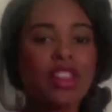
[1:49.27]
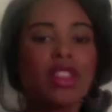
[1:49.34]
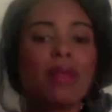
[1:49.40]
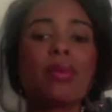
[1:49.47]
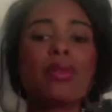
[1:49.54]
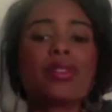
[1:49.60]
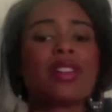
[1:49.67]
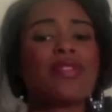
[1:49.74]
The
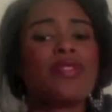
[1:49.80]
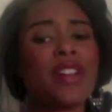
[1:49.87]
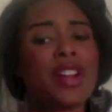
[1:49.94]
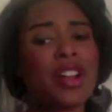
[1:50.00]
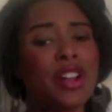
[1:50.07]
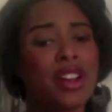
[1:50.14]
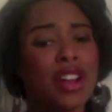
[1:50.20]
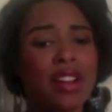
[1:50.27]
Bulls are
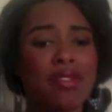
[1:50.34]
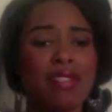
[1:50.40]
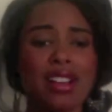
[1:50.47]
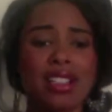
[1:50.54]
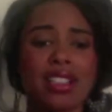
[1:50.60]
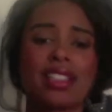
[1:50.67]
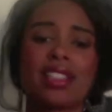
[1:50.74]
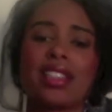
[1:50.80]
very good at
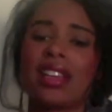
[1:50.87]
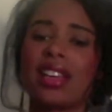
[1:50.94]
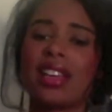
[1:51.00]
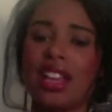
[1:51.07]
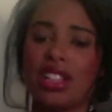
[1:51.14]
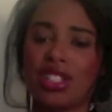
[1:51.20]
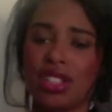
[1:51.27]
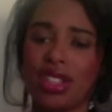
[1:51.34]
rising to the
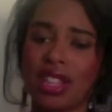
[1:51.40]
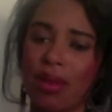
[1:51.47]
occasion.